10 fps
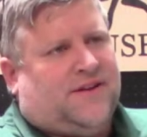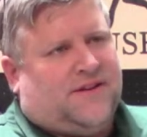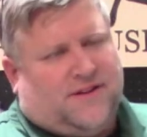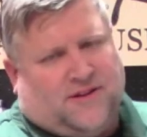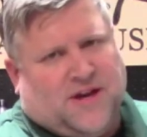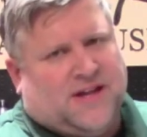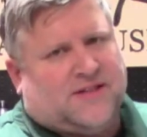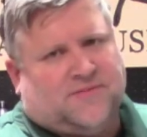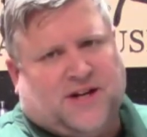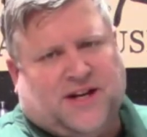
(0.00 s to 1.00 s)
you make some
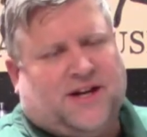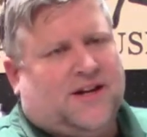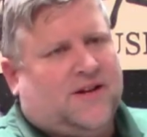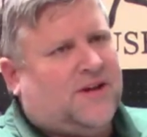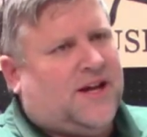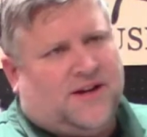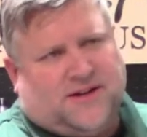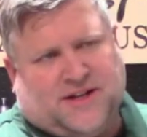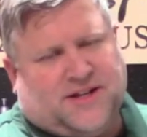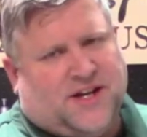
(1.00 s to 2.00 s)
money on it and it
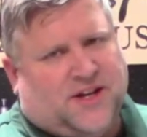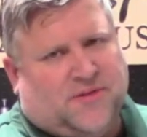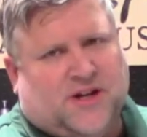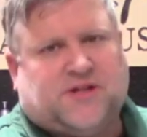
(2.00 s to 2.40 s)
didn't take you much,